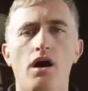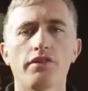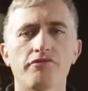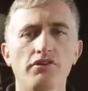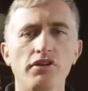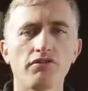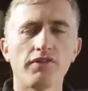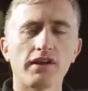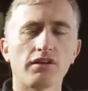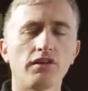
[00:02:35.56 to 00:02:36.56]
On the front of the
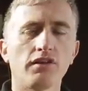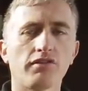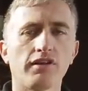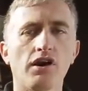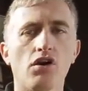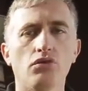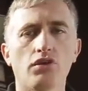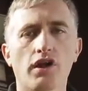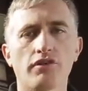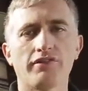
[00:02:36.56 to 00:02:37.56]
vehicle, you see a whole
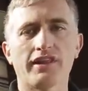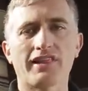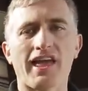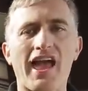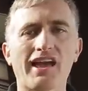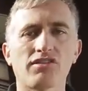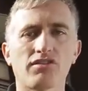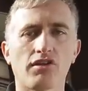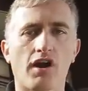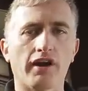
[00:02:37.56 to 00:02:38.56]
lot of little
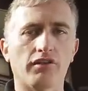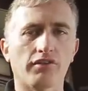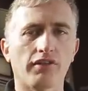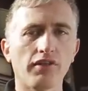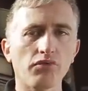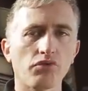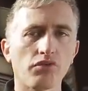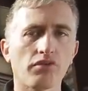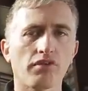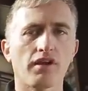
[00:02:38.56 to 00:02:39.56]
X tiles. Now this
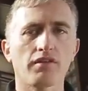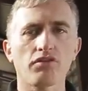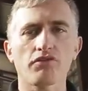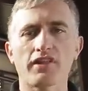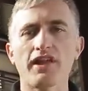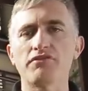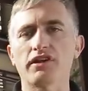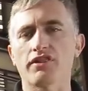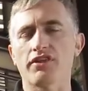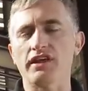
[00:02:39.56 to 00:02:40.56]
is, uh, this is a clever
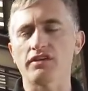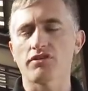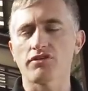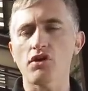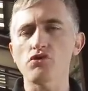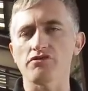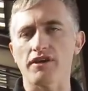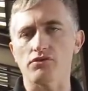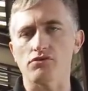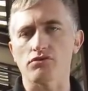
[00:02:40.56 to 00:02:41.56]
little thing, it's snow
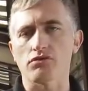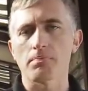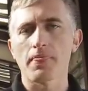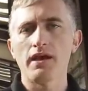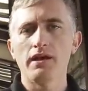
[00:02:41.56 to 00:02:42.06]
grousers.